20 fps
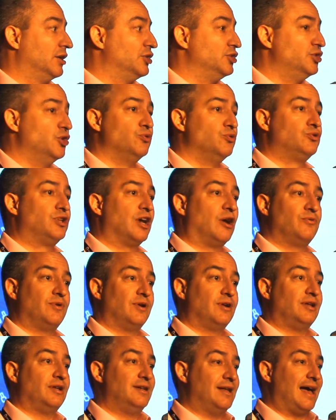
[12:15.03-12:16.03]
you don't
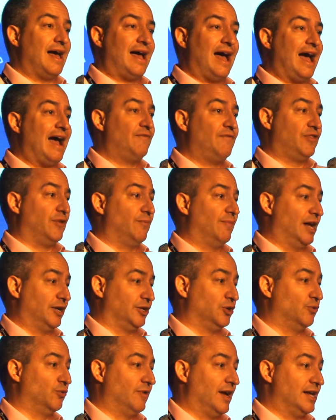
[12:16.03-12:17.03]
have the money
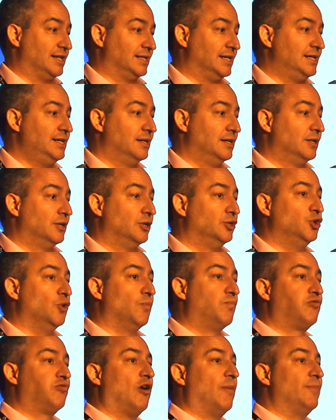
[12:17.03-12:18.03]
already, you
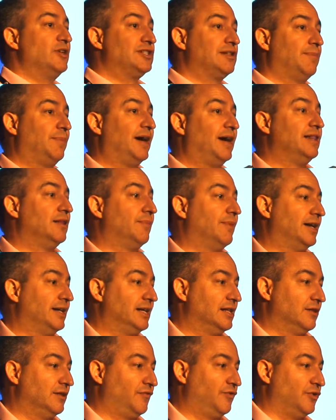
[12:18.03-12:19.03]
promise to pay the money
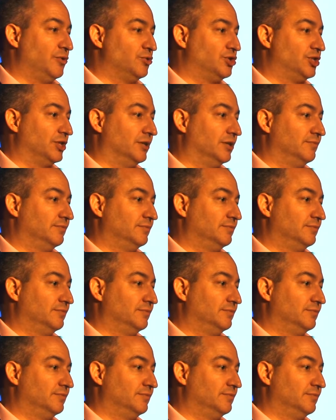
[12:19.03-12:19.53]
in the future.